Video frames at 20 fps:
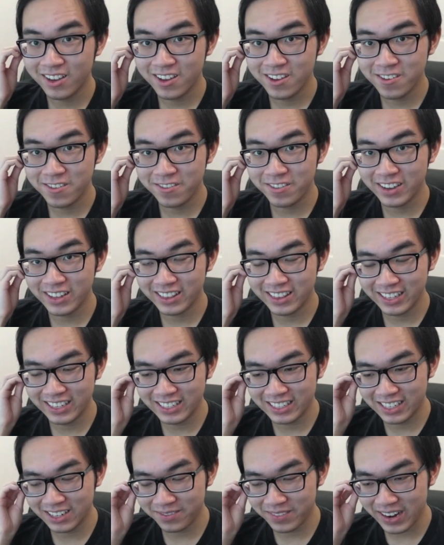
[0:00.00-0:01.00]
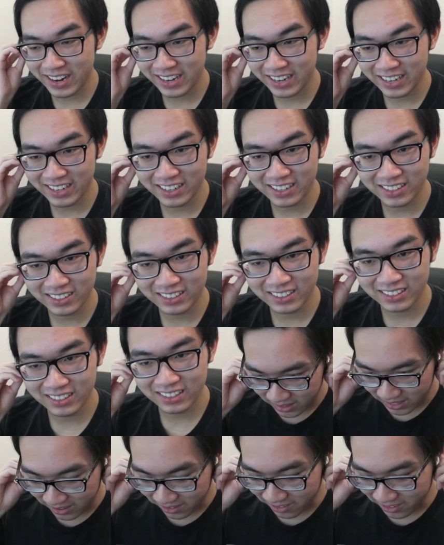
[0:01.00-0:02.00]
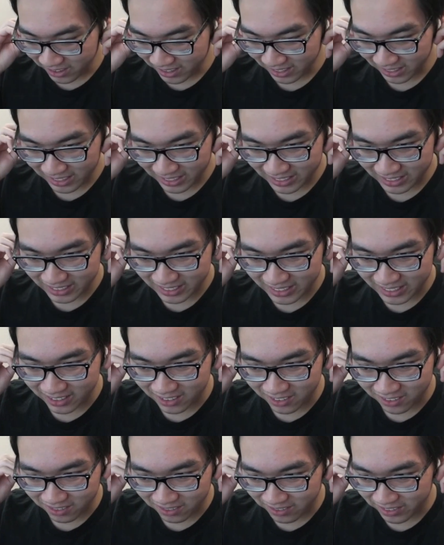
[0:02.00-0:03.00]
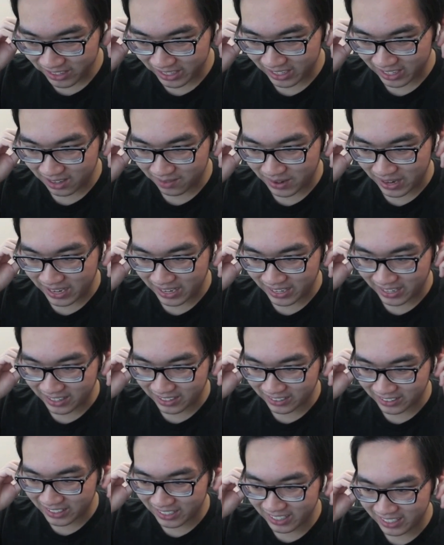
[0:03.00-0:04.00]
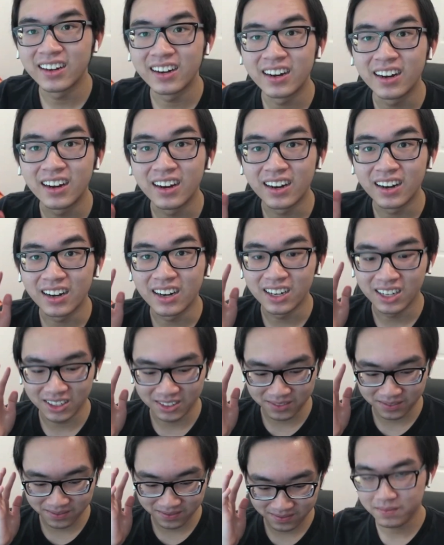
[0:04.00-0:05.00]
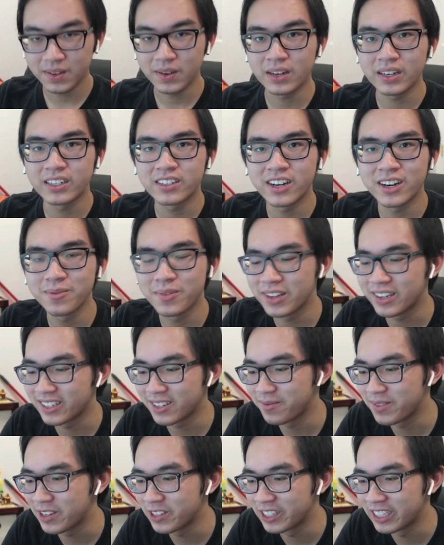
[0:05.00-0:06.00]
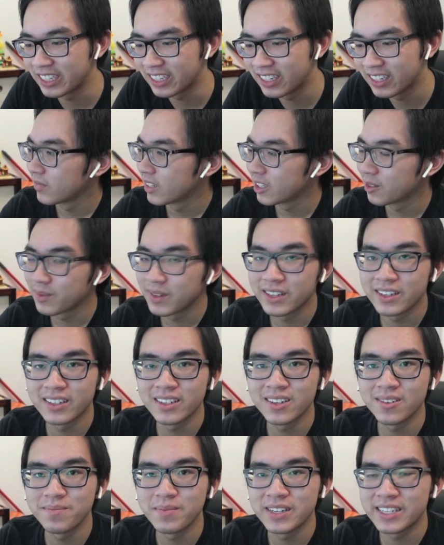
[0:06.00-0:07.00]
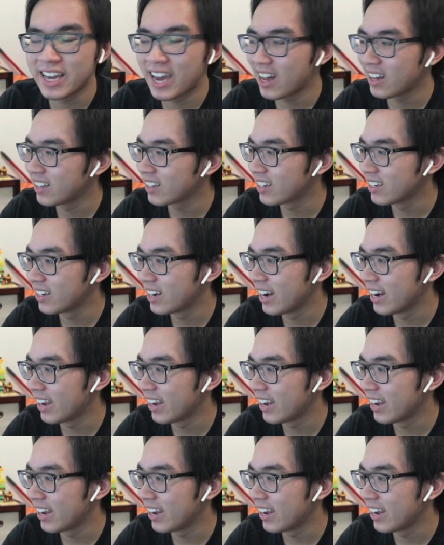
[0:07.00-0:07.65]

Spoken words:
fit these in my ears. They really just don't fit in my ears. I'm gonna try to play some music. Let's play some Metallica, I